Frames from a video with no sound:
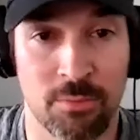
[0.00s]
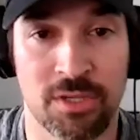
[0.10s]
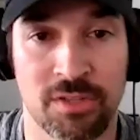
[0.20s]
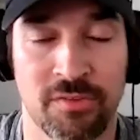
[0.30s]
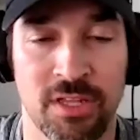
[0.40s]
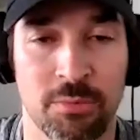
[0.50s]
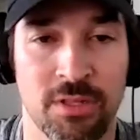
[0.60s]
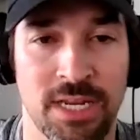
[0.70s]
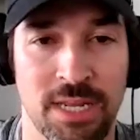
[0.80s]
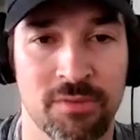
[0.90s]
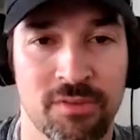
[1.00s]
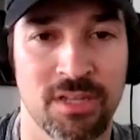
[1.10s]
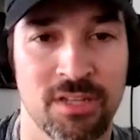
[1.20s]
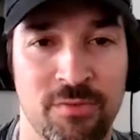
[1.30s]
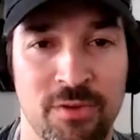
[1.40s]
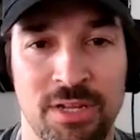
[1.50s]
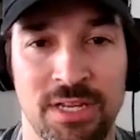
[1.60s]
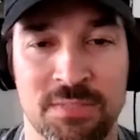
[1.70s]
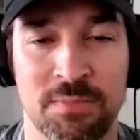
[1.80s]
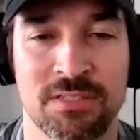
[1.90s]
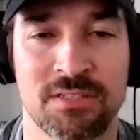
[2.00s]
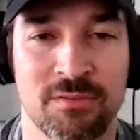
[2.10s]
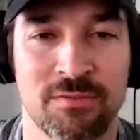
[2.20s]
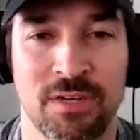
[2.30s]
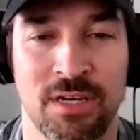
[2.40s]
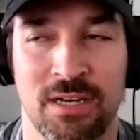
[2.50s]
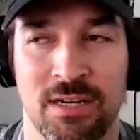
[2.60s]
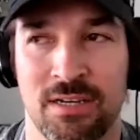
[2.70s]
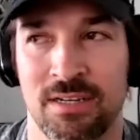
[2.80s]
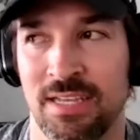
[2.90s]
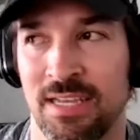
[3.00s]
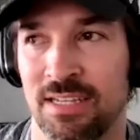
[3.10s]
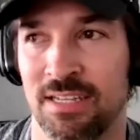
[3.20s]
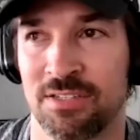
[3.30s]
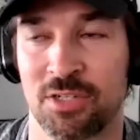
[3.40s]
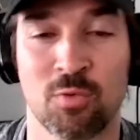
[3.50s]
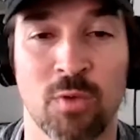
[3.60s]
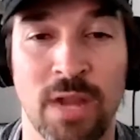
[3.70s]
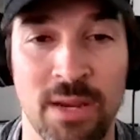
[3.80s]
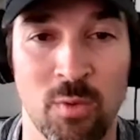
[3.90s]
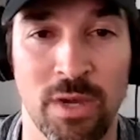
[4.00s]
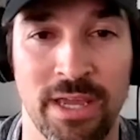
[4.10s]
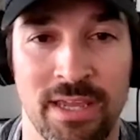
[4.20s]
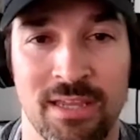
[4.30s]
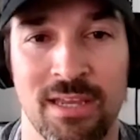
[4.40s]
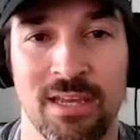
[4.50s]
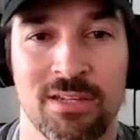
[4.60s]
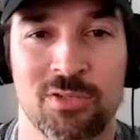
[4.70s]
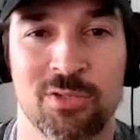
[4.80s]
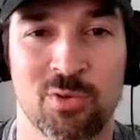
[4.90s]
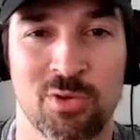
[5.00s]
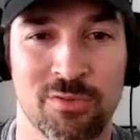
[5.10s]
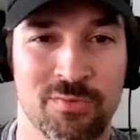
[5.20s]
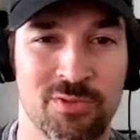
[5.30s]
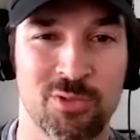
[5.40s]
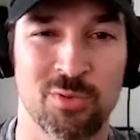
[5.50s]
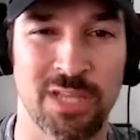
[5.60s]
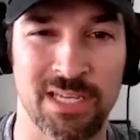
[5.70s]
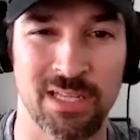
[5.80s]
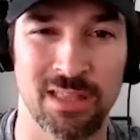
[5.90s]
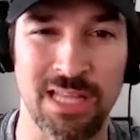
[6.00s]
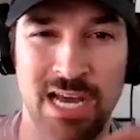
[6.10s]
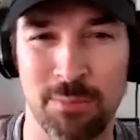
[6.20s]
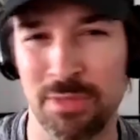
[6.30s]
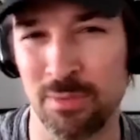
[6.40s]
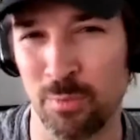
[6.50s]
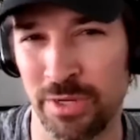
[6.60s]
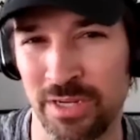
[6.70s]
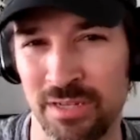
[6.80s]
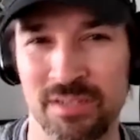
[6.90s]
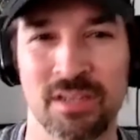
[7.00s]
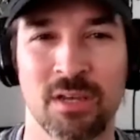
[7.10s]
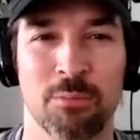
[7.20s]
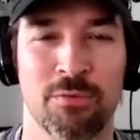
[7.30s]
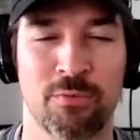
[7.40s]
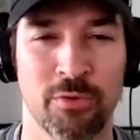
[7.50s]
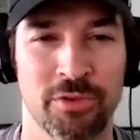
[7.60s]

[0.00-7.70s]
book is available on Amazon. It's very inexpensive. It is a great way to sort of do like a lobby read before